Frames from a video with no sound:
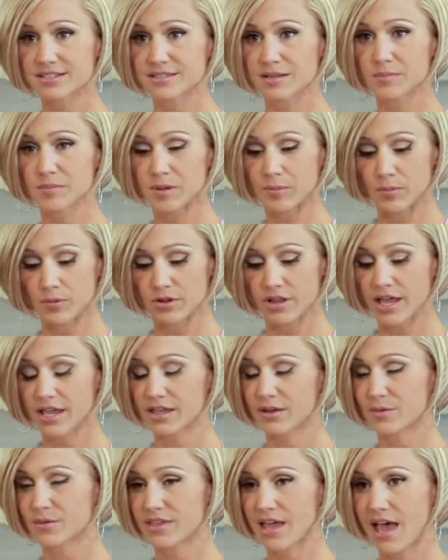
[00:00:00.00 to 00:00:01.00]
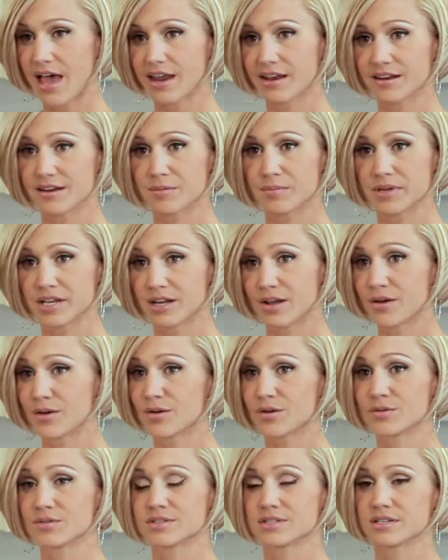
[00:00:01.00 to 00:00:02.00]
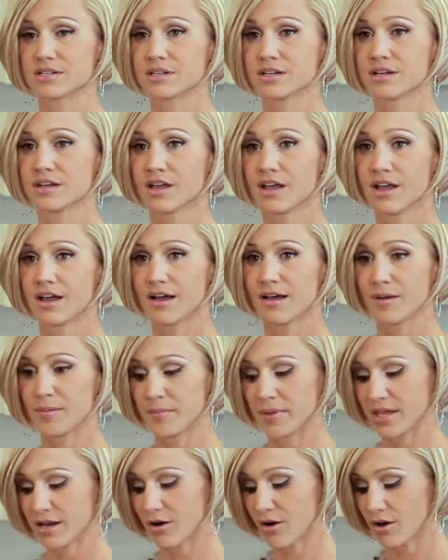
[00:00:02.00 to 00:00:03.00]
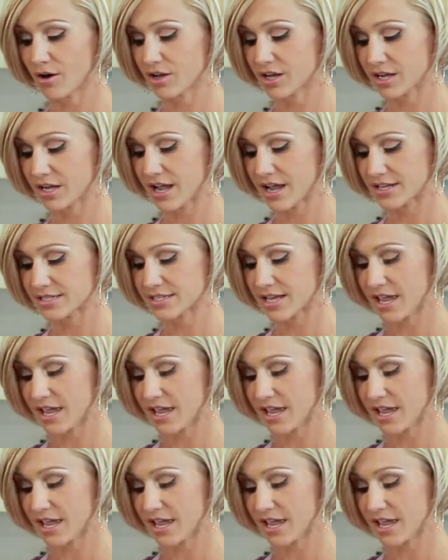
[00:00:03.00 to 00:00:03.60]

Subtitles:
some people like it with added aminos and all kinds of